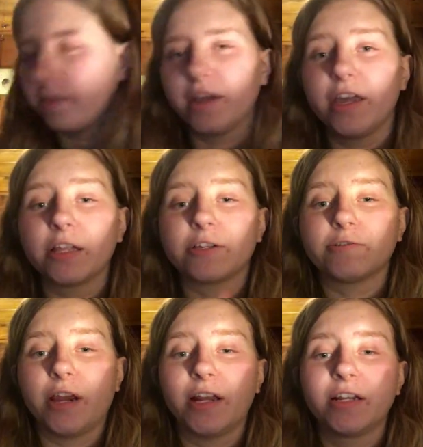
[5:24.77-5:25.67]
the
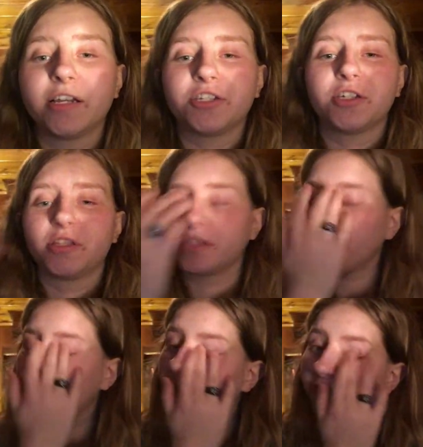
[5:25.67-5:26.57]
illustrated editions
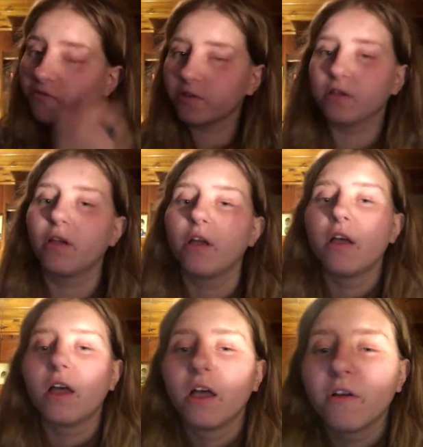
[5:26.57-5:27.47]
of
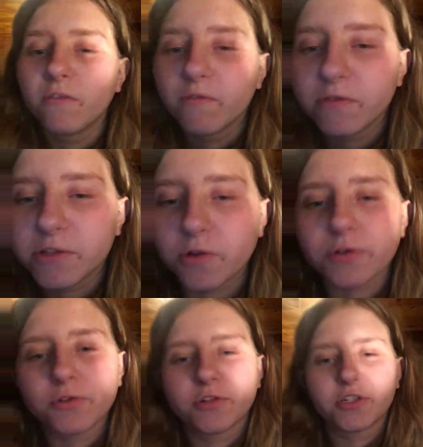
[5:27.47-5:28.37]

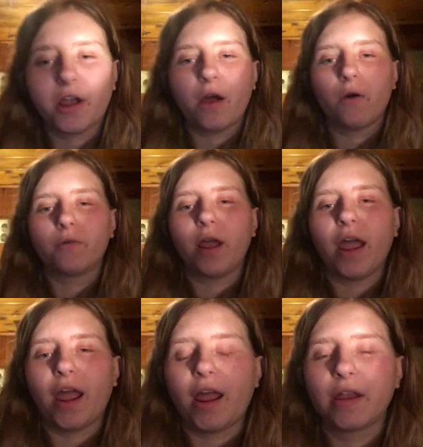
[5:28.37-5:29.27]
Sorcerer's Stone
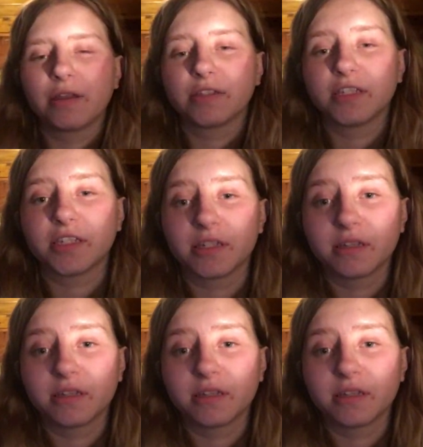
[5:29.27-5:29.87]
and